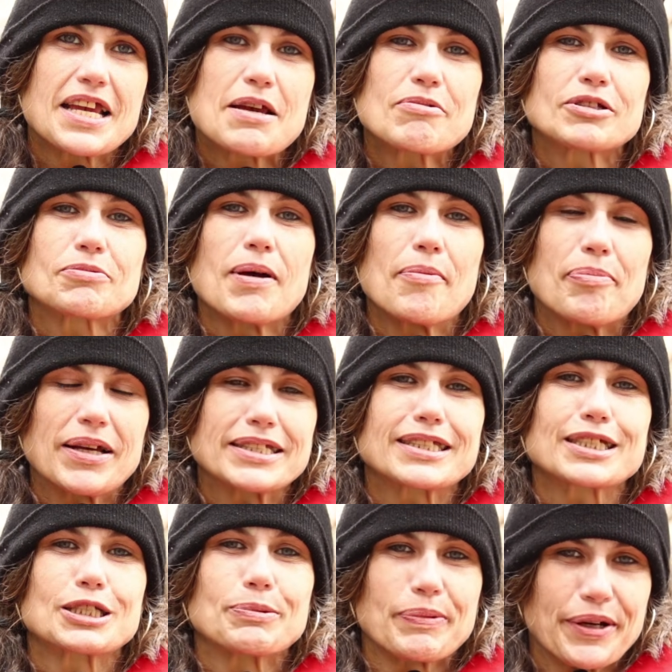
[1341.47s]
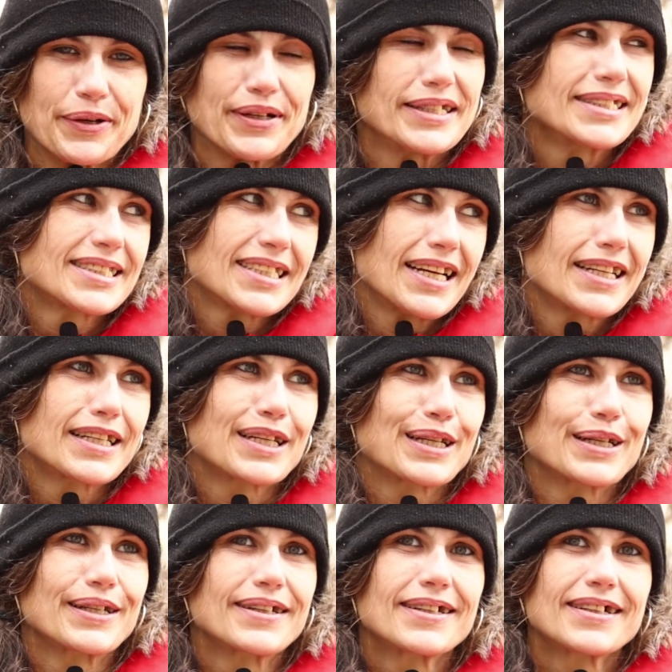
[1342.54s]
He was my best experience out
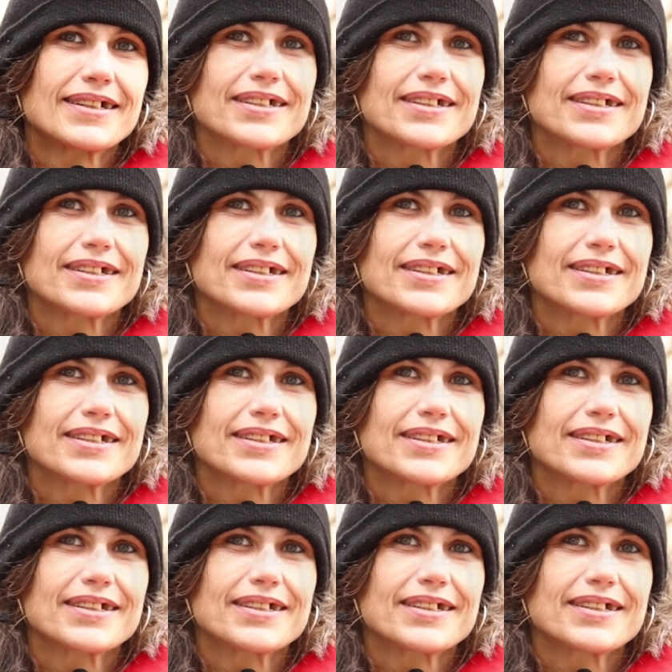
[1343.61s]
here.